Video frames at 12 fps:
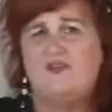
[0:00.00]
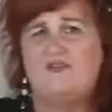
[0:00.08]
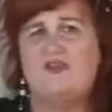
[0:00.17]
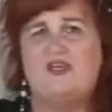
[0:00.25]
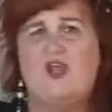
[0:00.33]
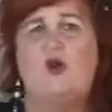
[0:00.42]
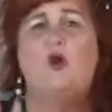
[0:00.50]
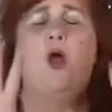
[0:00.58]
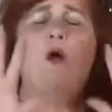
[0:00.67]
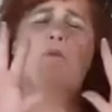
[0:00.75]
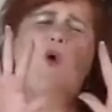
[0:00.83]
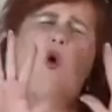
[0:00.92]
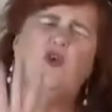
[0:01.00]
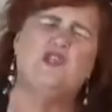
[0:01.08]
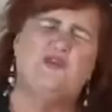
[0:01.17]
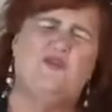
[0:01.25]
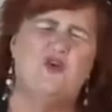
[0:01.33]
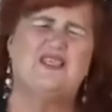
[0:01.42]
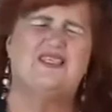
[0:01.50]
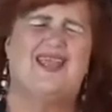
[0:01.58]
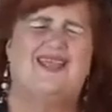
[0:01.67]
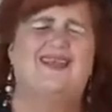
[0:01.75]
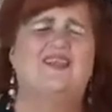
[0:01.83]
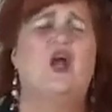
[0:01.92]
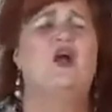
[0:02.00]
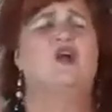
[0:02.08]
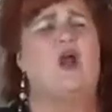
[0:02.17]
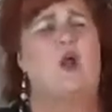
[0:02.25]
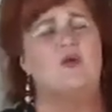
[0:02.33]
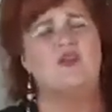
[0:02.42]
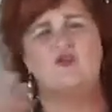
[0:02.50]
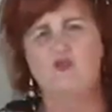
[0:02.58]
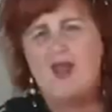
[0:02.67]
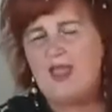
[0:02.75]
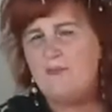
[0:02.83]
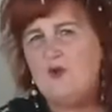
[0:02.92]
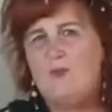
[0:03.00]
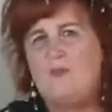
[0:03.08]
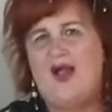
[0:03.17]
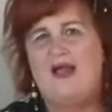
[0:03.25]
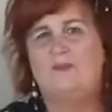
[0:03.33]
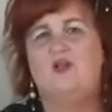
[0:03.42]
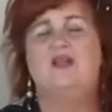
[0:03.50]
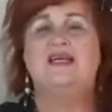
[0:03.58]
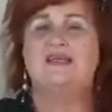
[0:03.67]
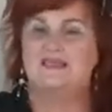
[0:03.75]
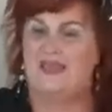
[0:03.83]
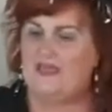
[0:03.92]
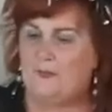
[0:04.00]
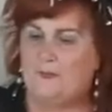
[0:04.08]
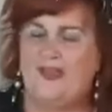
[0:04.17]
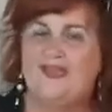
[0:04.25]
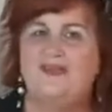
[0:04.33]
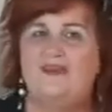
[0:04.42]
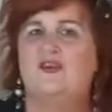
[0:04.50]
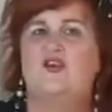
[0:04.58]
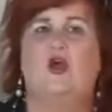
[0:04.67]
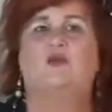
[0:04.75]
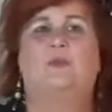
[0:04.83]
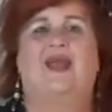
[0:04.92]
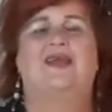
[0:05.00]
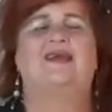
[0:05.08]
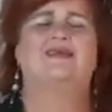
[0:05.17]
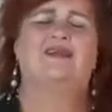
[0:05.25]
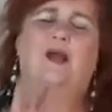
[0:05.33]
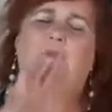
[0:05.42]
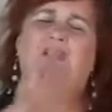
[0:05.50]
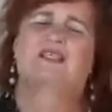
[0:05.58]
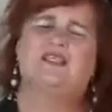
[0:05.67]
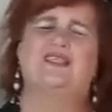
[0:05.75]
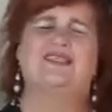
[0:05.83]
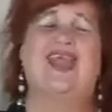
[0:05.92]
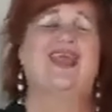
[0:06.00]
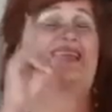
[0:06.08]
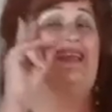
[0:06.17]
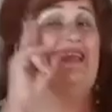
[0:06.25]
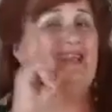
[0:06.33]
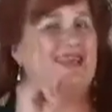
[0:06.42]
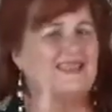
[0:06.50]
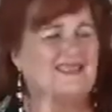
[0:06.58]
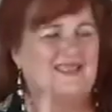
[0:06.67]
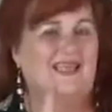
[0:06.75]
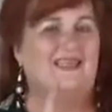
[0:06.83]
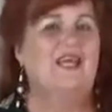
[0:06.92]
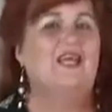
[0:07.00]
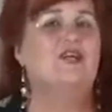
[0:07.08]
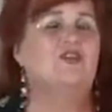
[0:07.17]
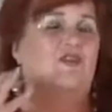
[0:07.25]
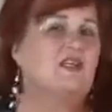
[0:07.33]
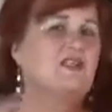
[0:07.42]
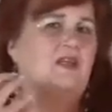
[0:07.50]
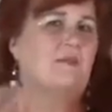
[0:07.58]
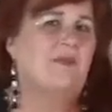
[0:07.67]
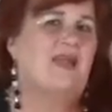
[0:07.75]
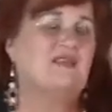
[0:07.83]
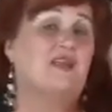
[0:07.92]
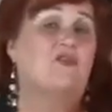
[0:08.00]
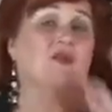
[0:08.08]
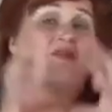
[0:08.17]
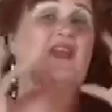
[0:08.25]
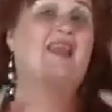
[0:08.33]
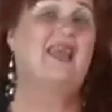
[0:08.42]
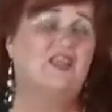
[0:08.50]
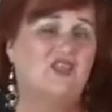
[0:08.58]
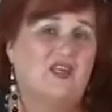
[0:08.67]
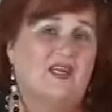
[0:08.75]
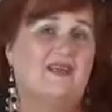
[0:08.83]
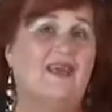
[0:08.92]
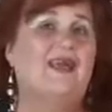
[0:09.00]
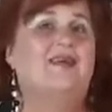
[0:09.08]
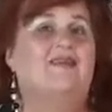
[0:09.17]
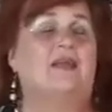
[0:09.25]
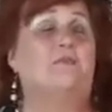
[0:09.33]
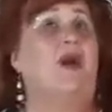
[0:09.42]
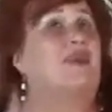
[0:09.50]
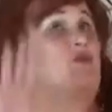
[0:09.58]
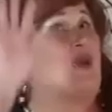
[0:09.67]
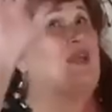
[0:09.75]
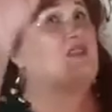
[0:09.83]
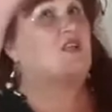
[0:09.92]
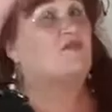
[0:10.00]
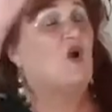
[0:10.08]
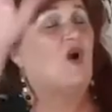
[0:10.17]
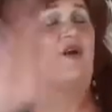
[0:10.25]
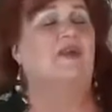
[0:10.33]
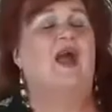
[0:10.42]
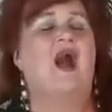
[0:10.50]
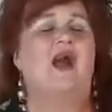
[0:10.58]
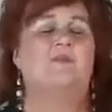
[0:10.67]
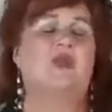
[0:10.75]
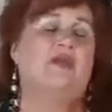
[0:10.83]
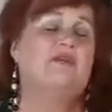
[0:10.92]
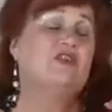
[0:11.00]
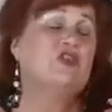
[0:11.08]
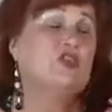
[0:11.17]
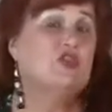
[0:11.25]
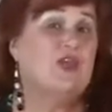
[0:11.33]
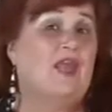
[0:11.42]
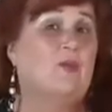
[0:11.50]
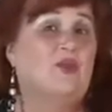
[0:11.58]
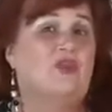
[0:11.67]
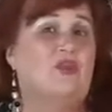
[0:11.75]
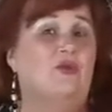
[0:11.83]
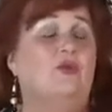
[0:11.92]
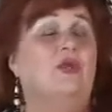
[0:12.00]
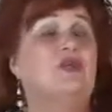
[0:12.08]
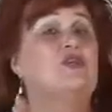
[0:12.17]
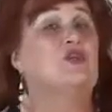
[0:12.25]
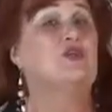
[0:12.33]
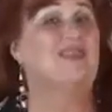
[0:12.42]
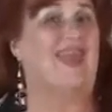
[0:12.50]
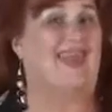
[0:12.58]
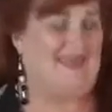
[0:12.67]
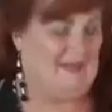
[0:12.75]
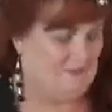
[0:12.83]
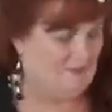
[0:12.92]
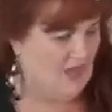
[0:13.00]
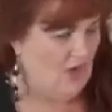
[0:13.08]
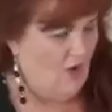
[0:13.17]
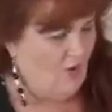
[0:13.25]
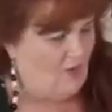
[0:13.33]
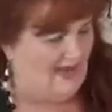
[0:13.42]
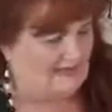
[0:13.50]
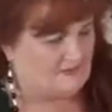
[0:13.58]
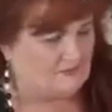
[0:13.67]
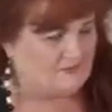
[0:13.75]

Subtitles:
the video, pause for a second, go and grab your Bible, take a pen and a notepad, and come and sit and listen to this amazing revelation that by grace of God, I'm going to share with you today. All right.